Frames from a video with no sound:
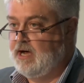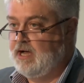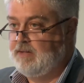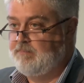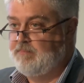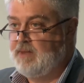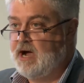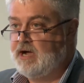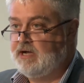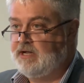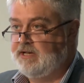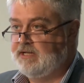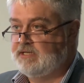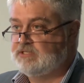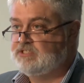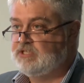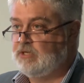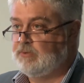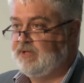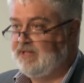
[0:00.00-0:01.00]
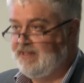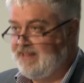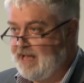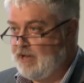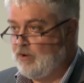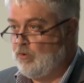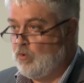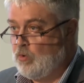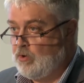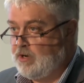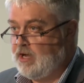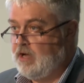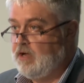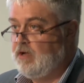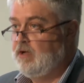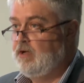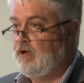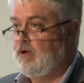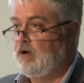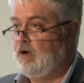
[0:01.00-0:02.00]
in marketing. So in that order,
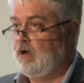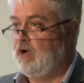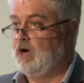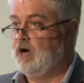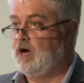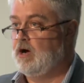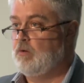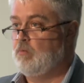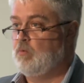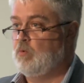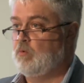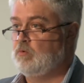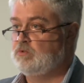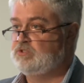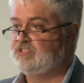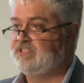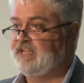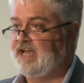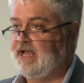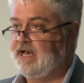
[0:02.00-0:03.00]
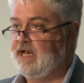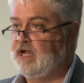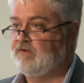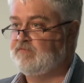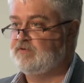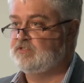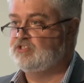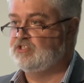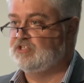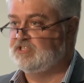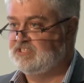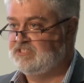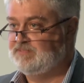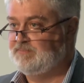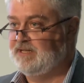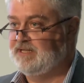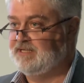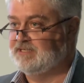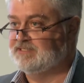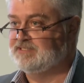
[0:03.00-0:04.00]
we'll just hand over to the
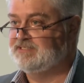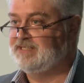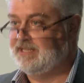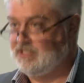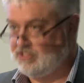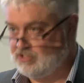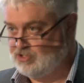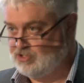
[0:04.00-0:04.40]
speakers. Thank you,